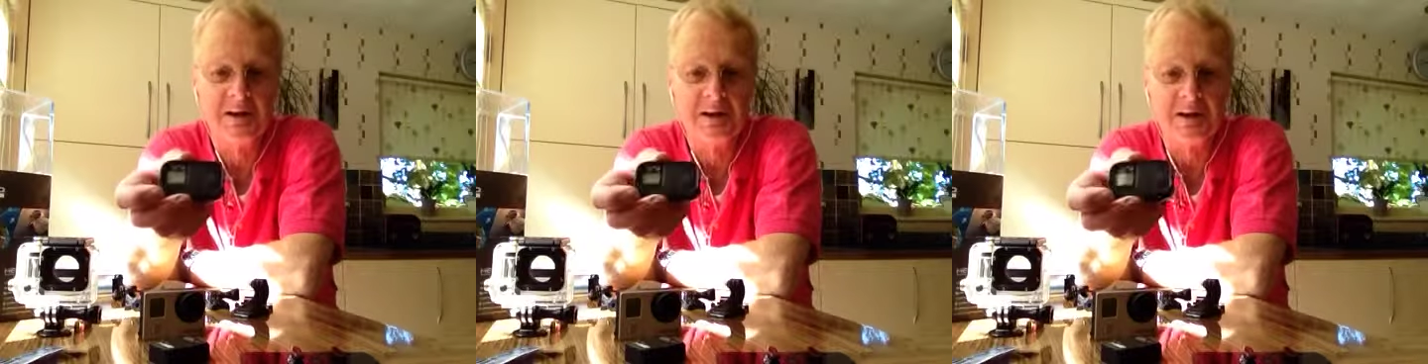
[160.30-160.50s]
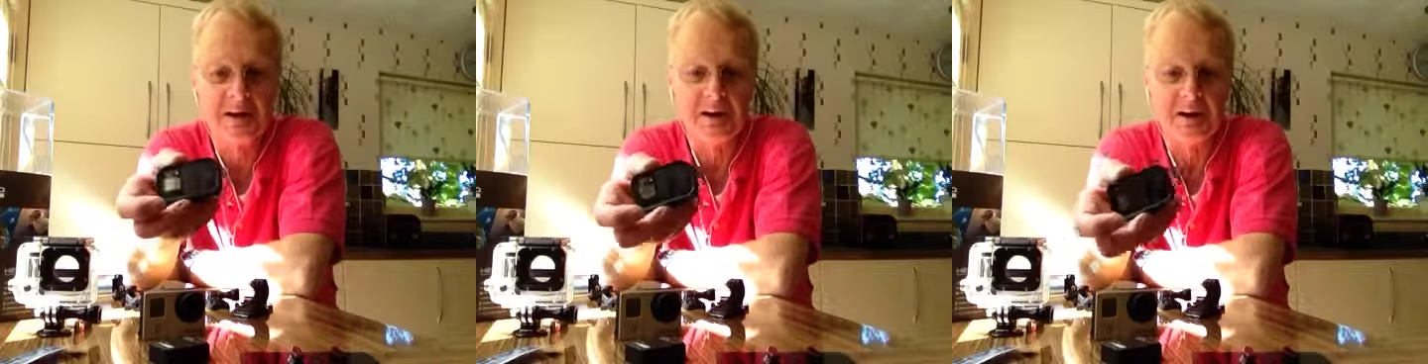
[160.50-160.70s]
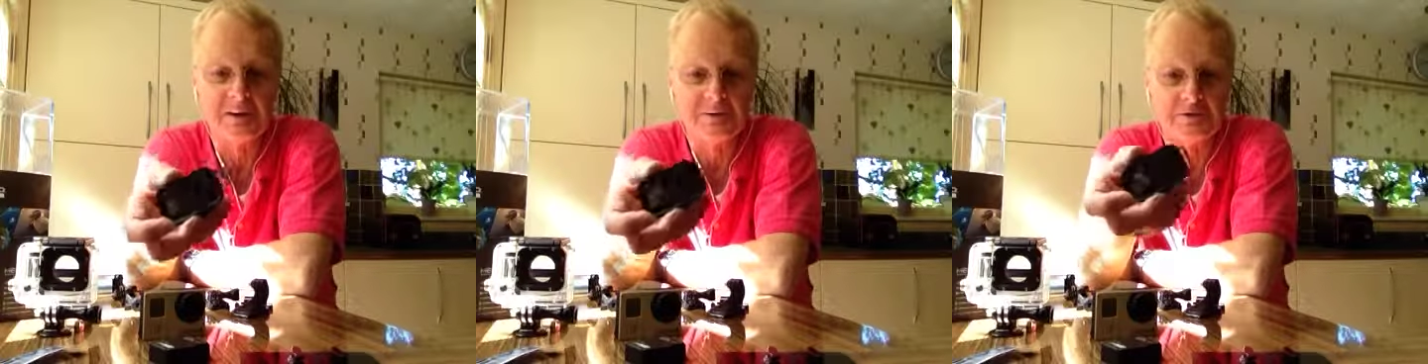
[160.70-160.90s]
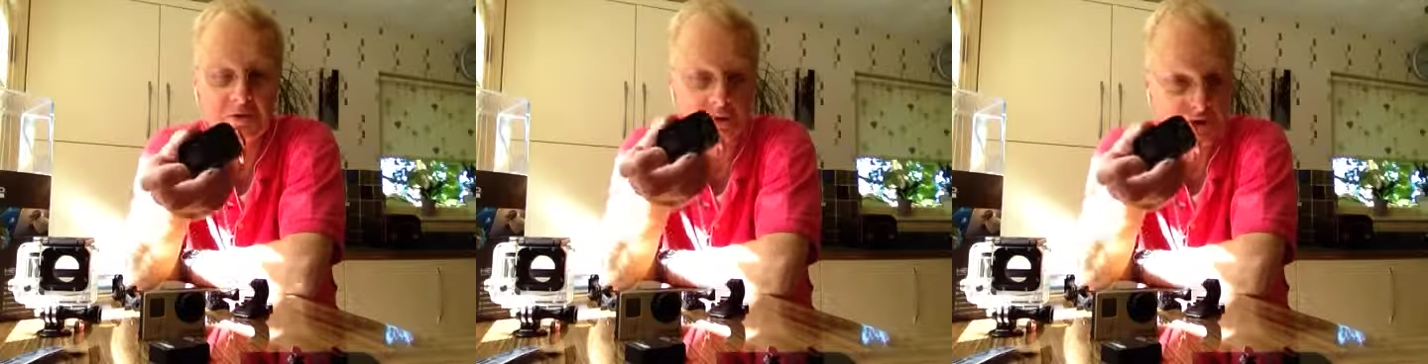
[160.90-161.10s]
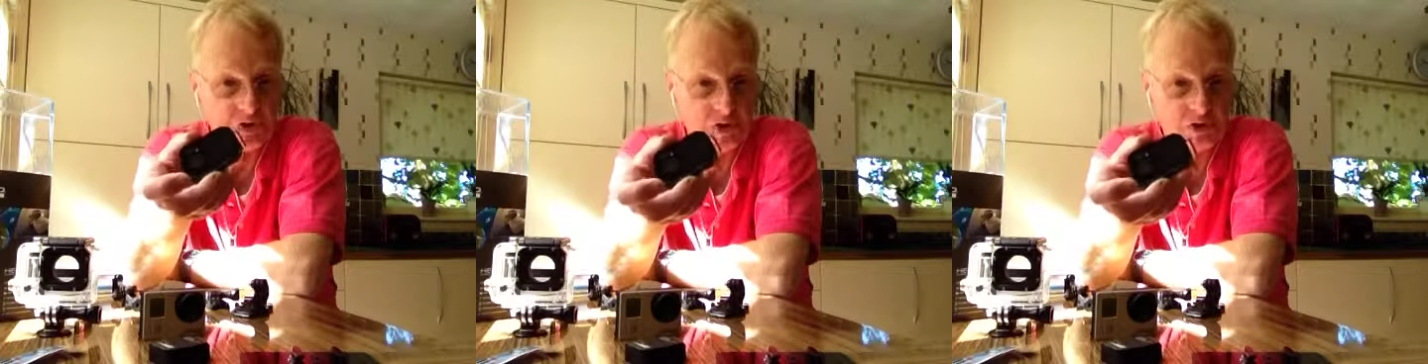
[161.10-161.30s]
my mind.
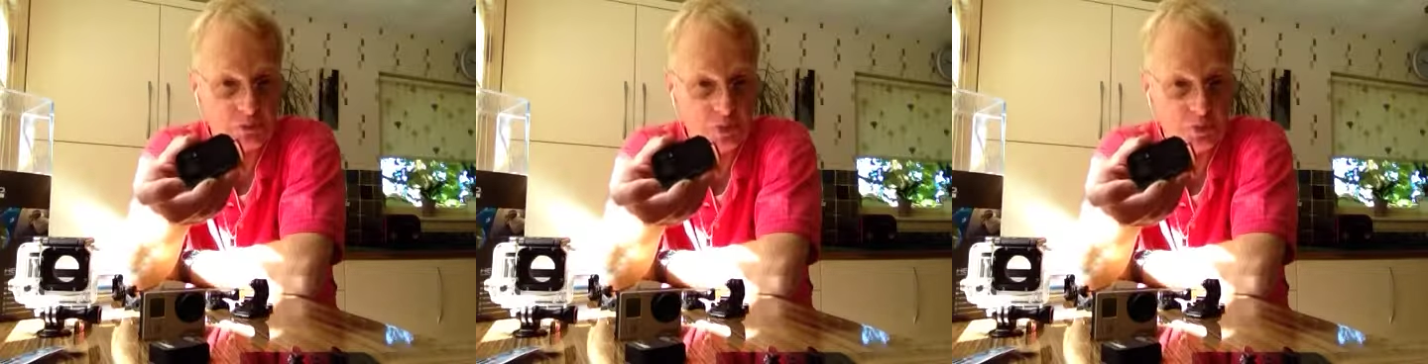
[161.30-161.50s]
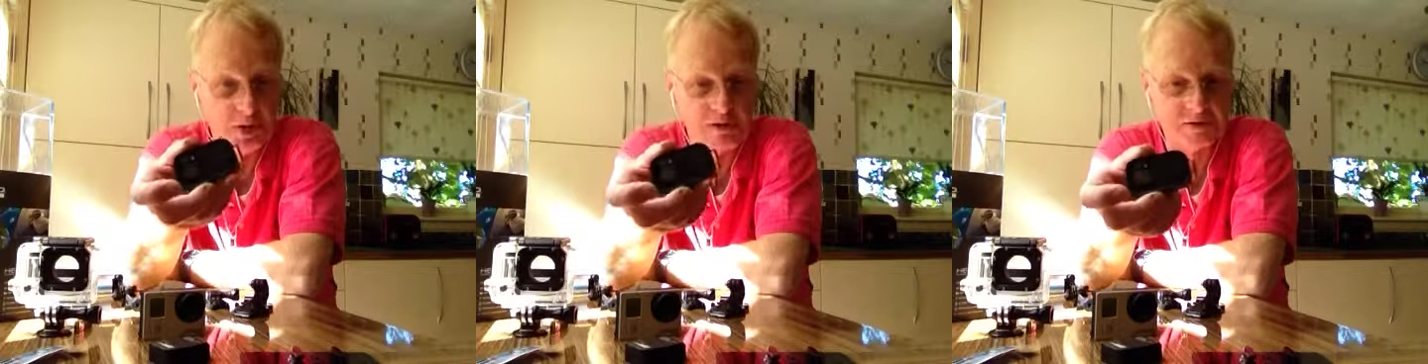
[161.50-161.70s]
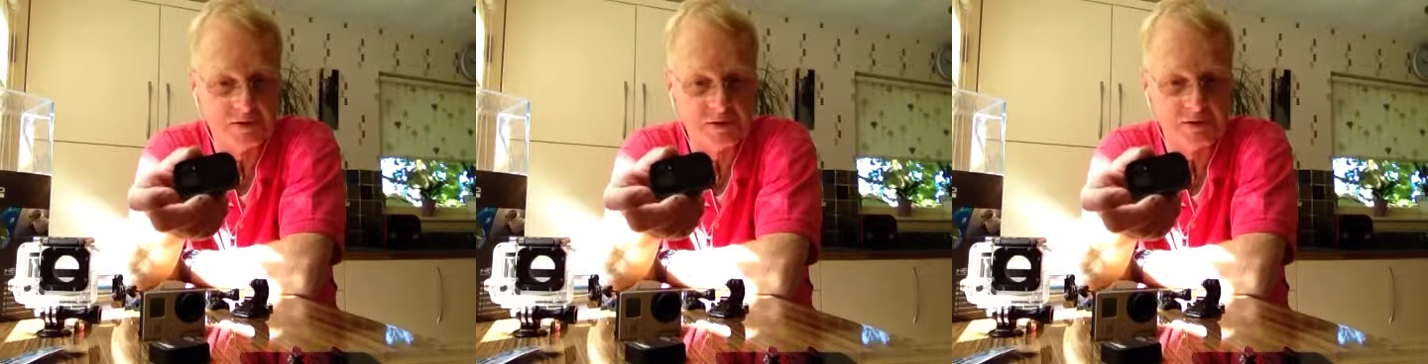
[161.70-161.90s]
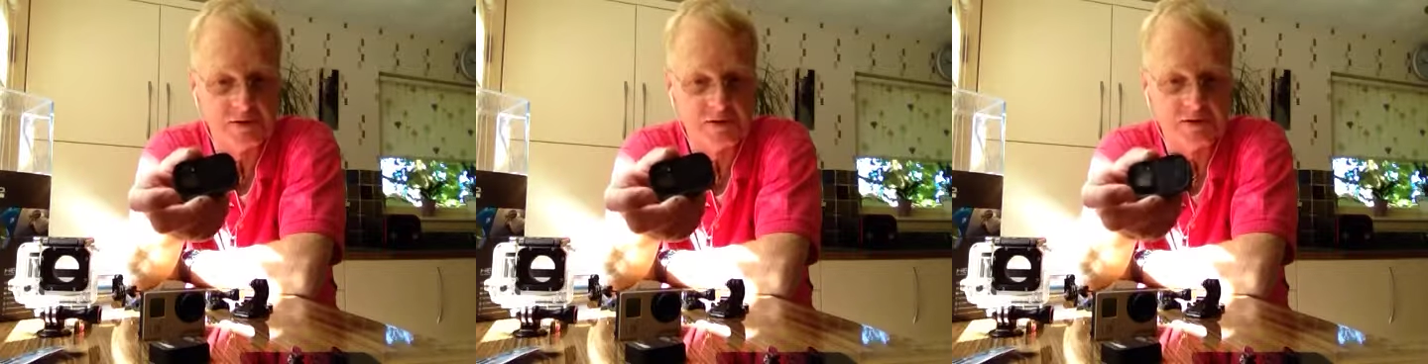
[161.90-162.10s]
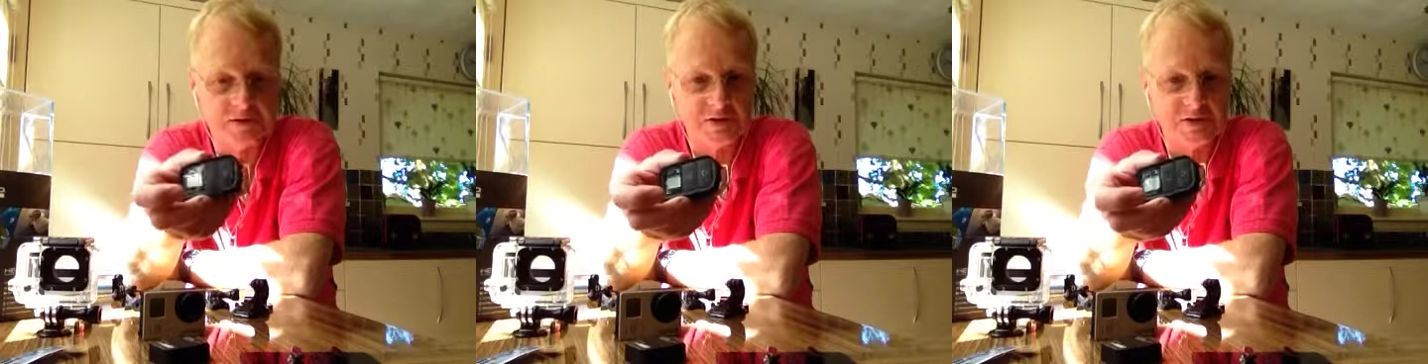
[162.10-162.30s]
Rechargeable battery in
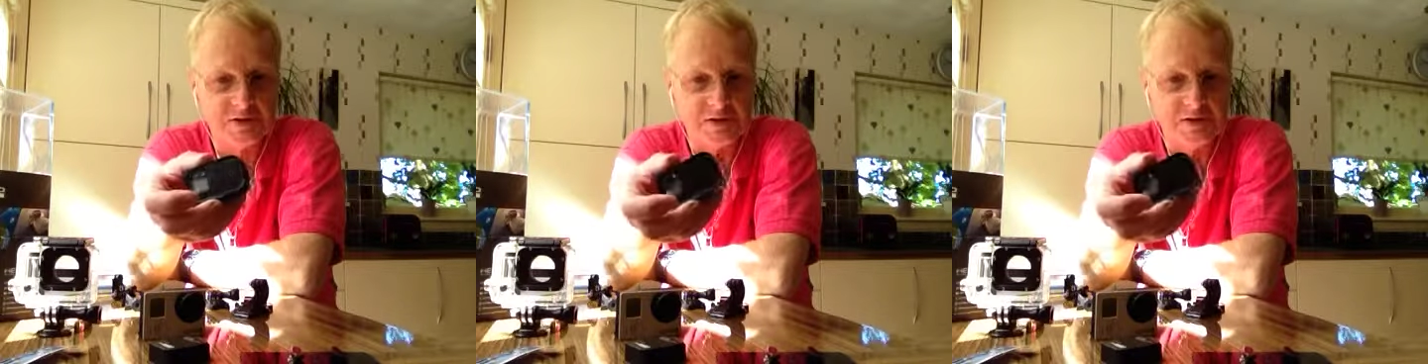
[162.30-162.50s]
this,